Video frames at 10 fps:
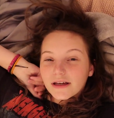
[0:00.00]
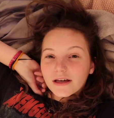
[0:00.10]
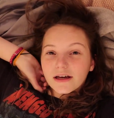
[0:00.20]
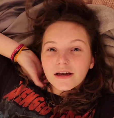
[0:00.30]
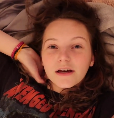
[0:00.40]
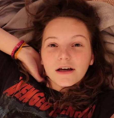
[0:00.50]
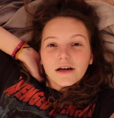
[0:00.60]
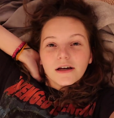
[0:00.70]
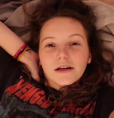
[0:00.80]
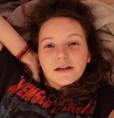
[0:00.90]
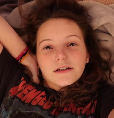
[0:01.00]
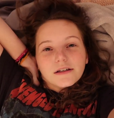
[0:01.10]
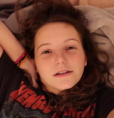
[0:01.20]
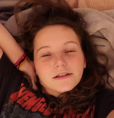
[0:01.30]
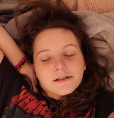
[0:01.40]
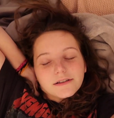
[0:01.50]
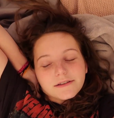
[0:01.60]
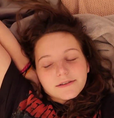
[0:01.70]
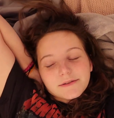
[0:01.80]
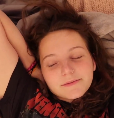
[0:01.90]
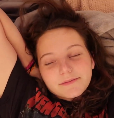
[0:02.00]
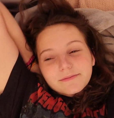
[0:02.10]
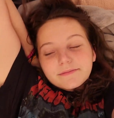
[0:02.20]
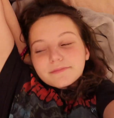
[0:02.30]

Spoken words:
[no speech]